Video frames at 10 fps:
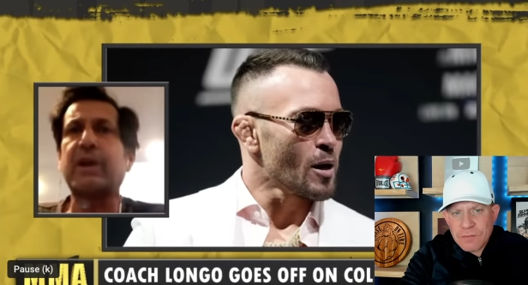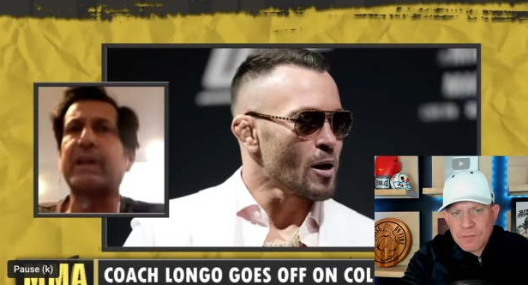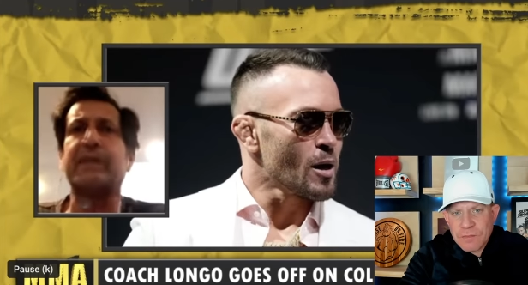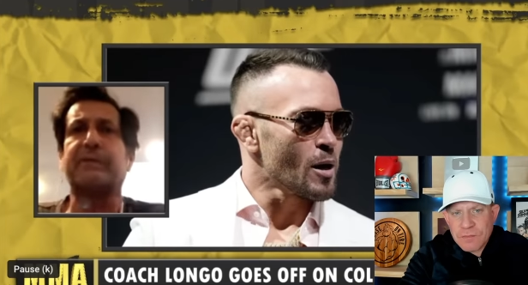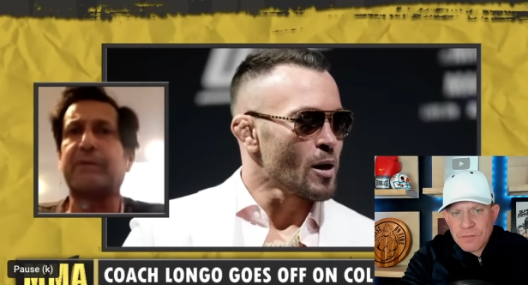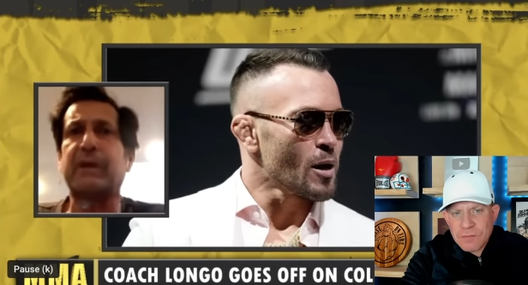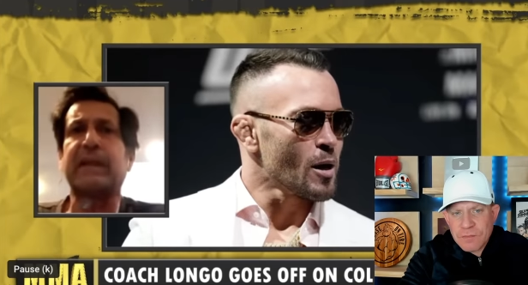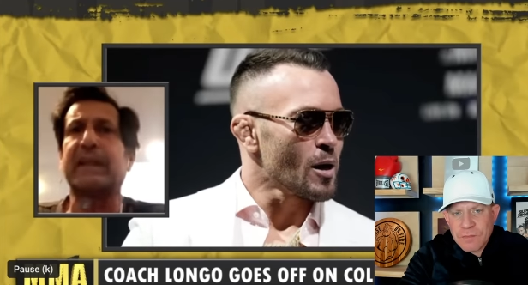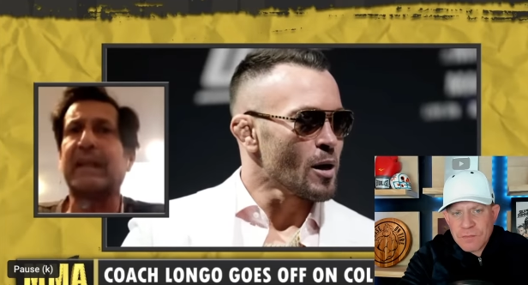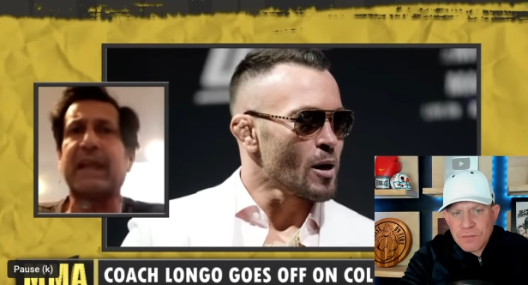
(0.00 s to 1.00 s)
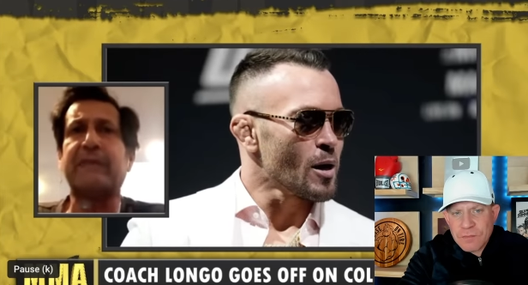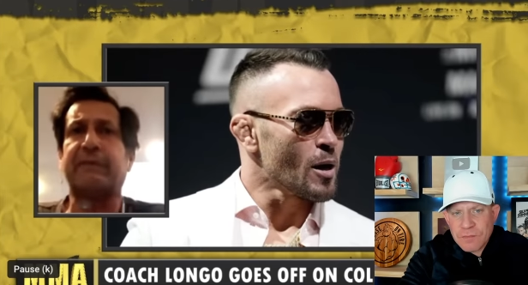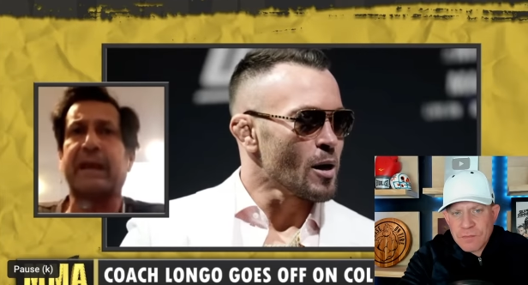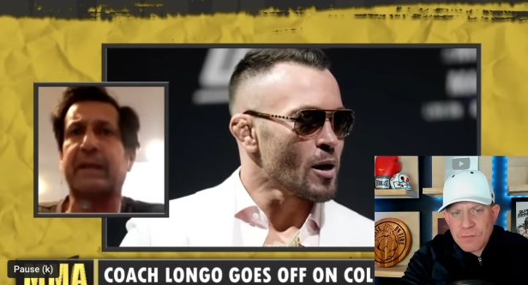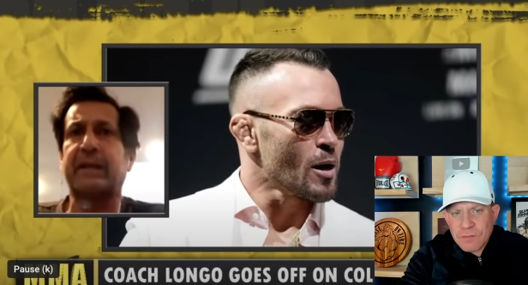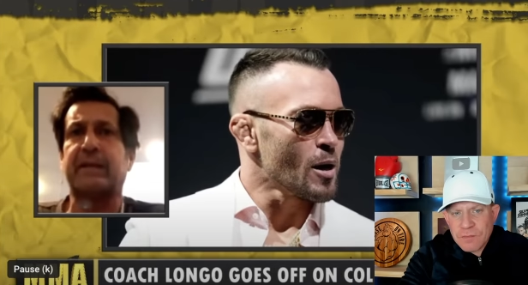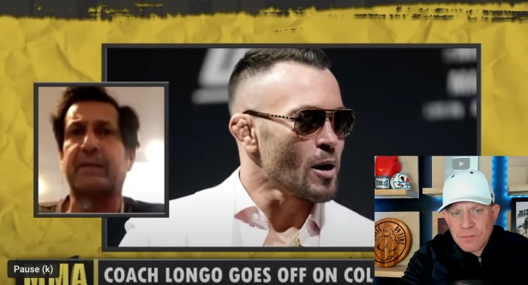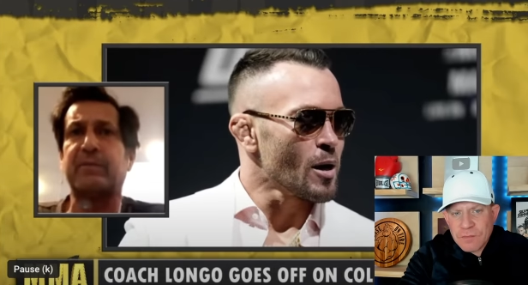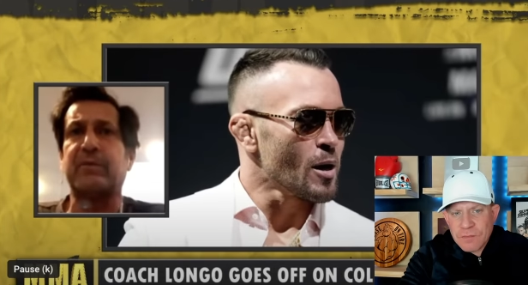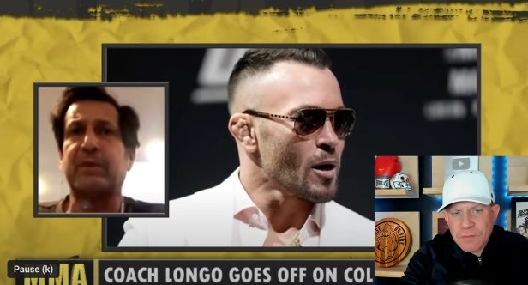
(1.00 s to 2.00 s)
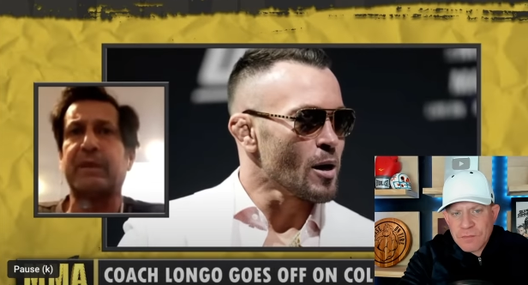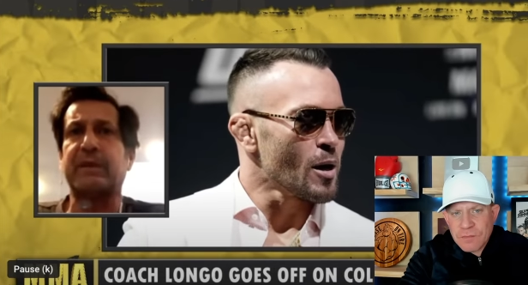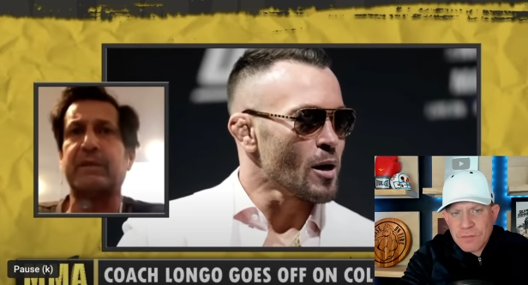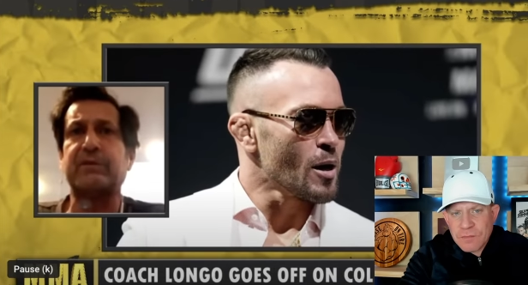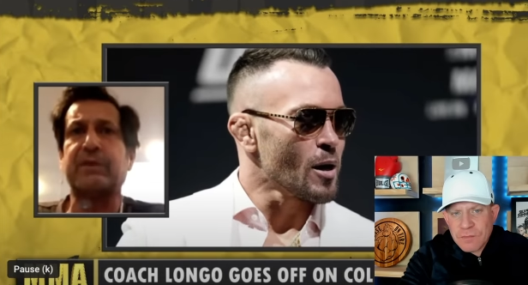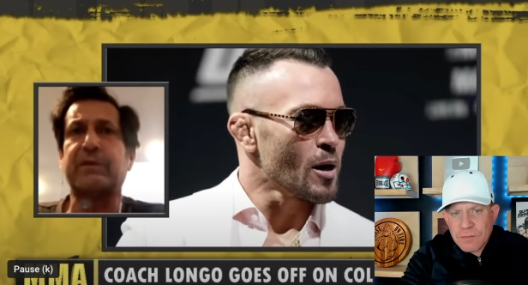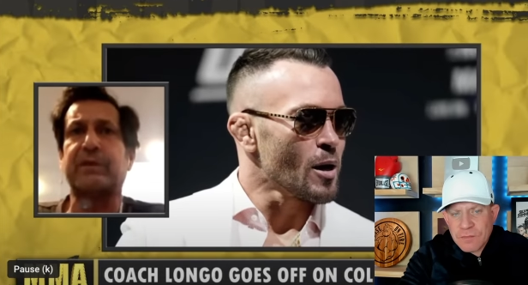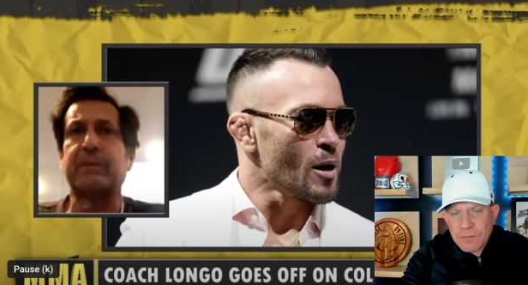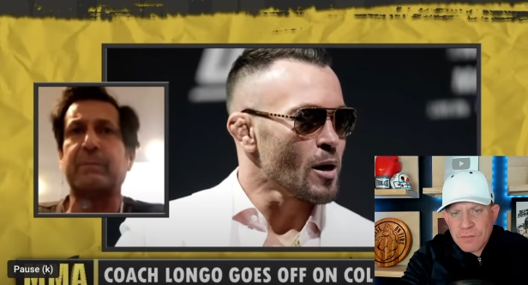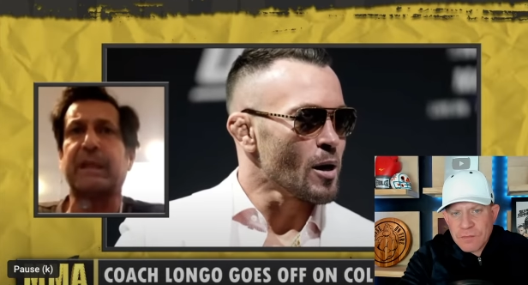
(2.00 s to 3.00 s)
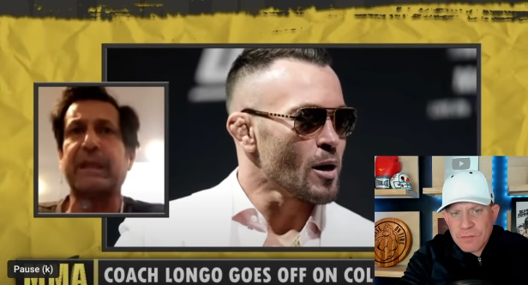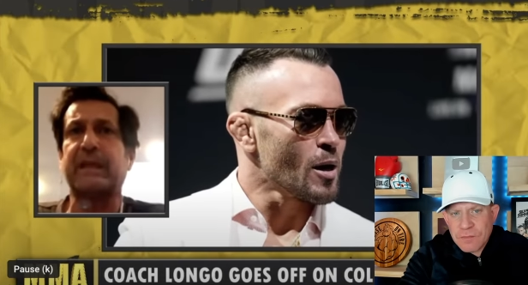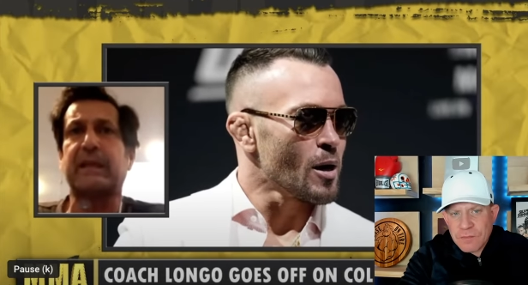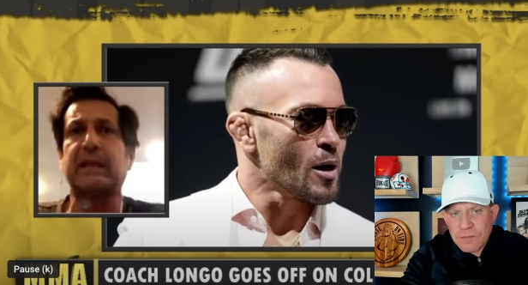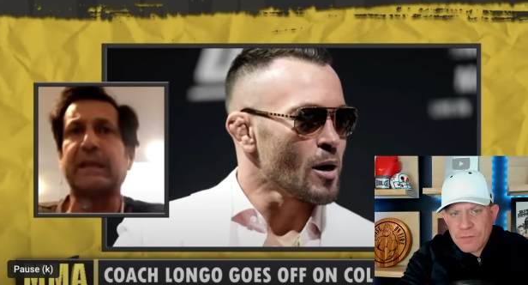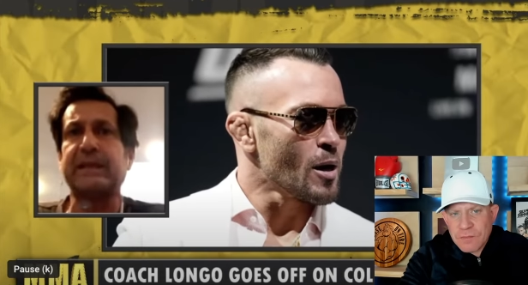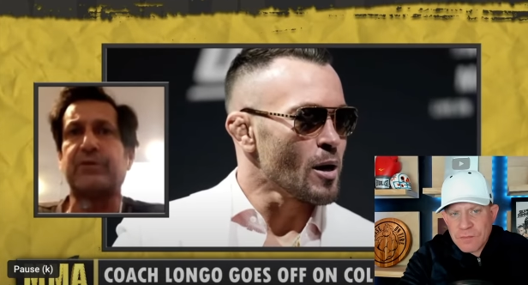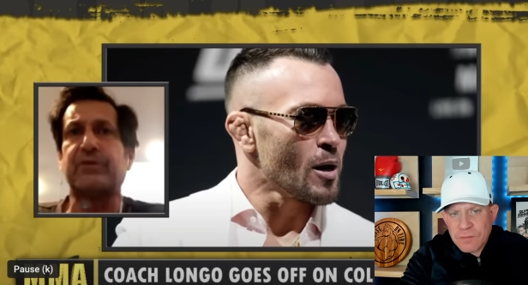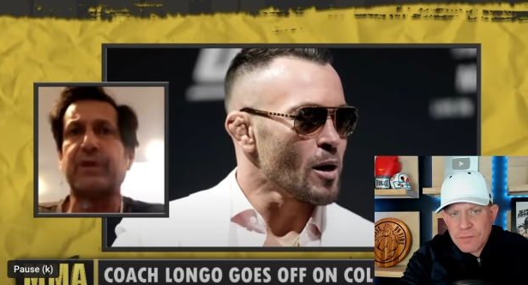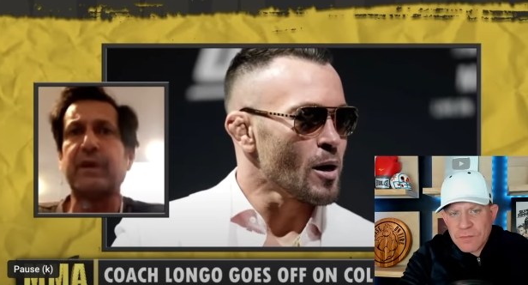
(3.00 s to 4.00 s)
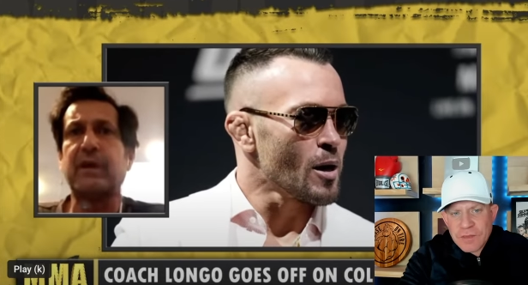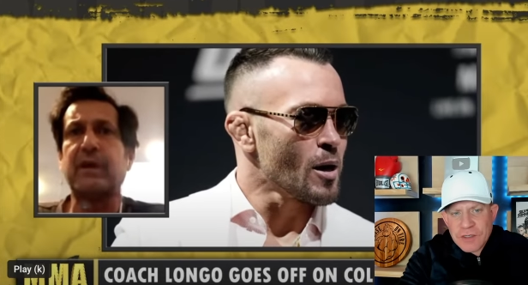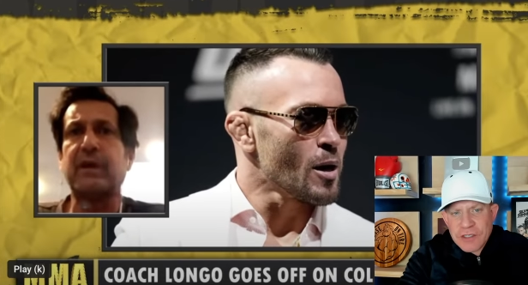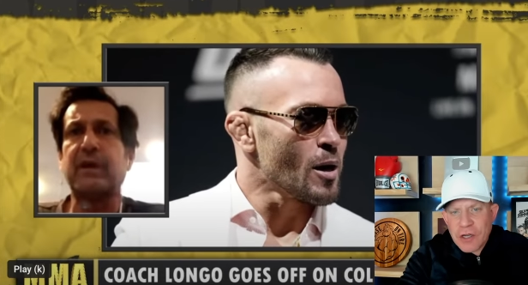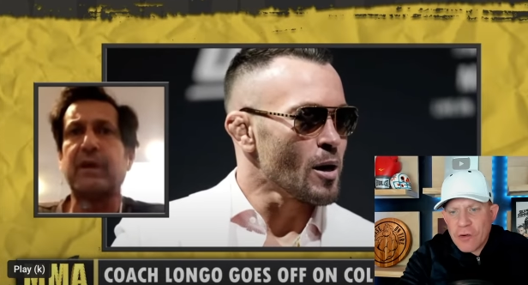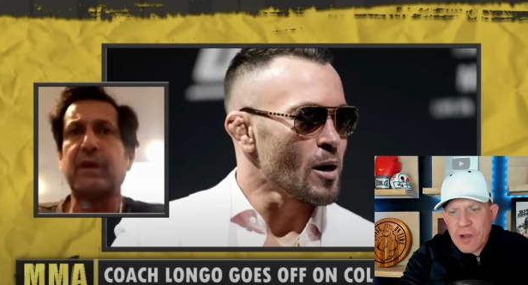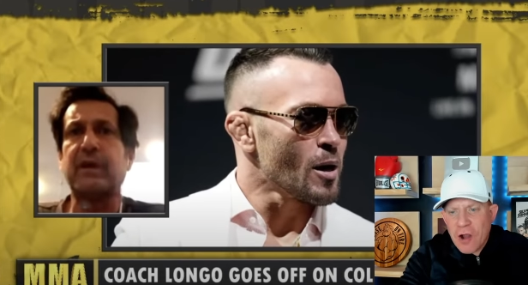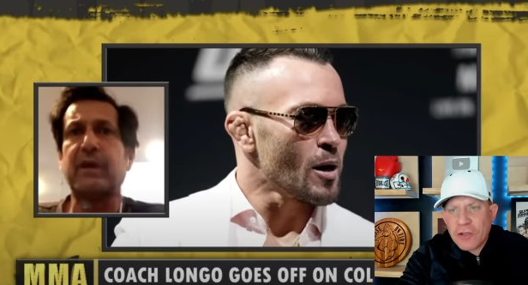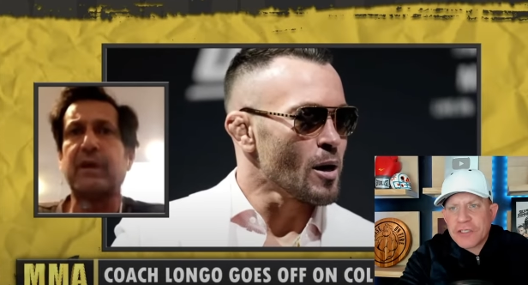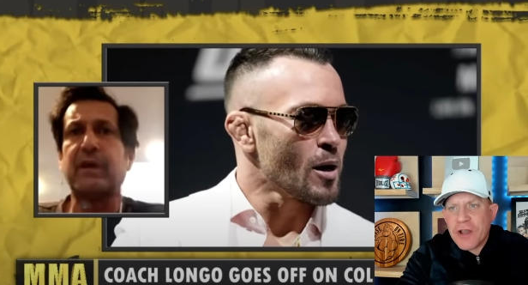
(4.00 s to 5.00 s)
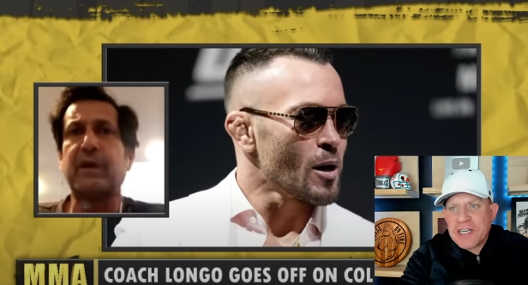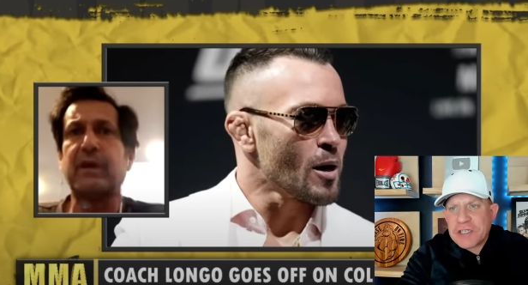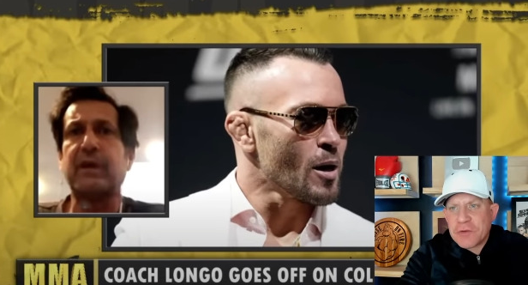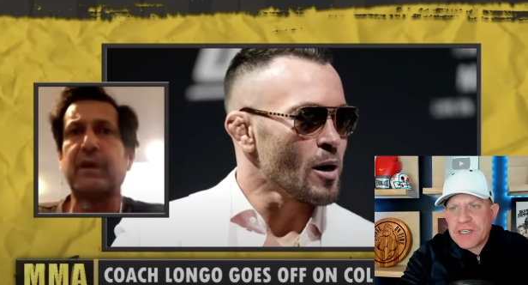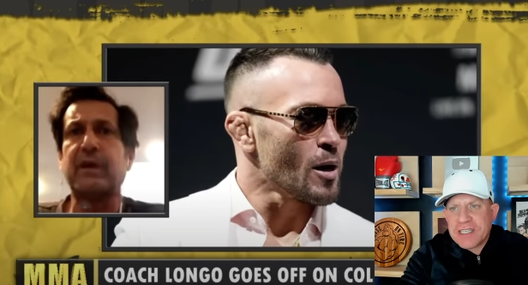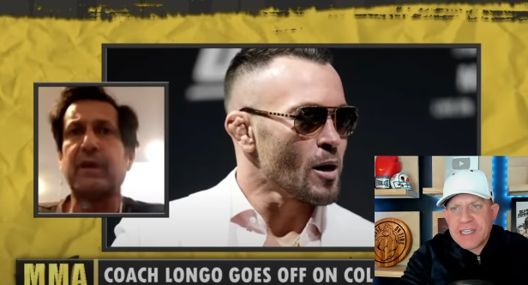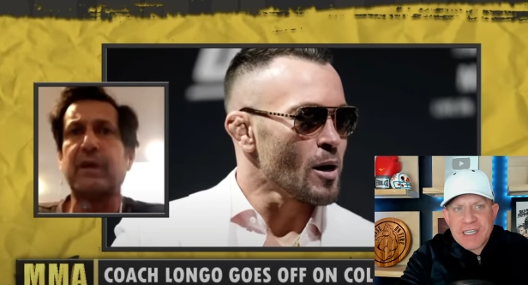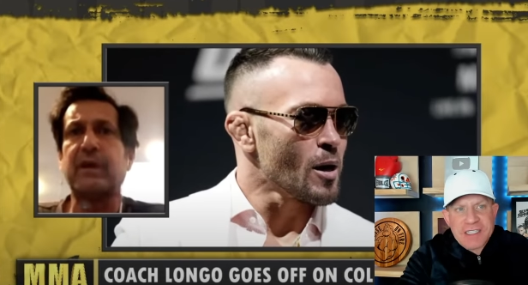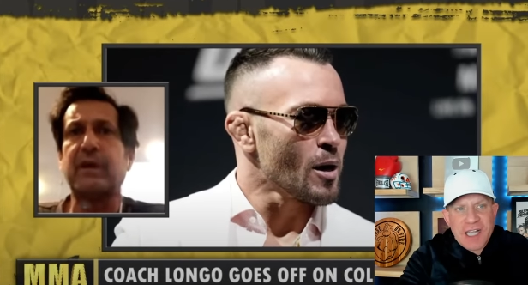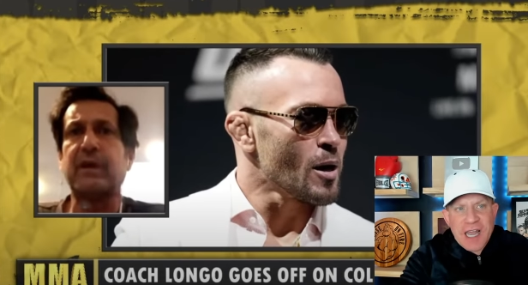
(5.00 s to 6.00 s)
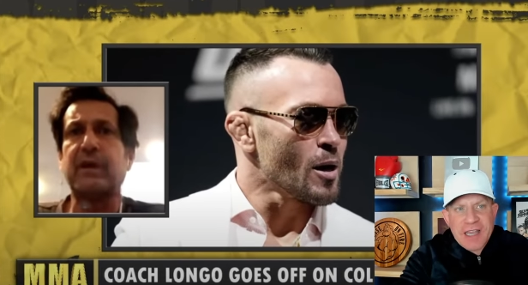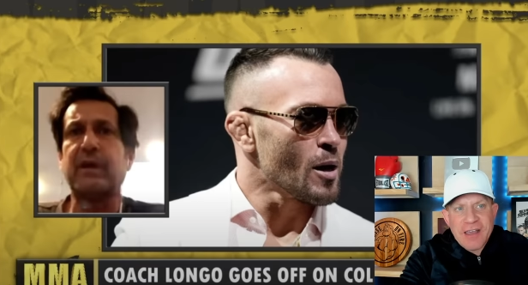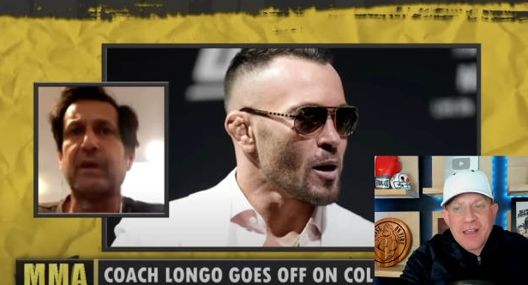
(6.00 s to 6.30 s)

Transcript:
Speaker 1: in the sucking life out of the community. You're just a, uh, like a yeah.
Speaker 2: leech. So also, I just want to say this, like.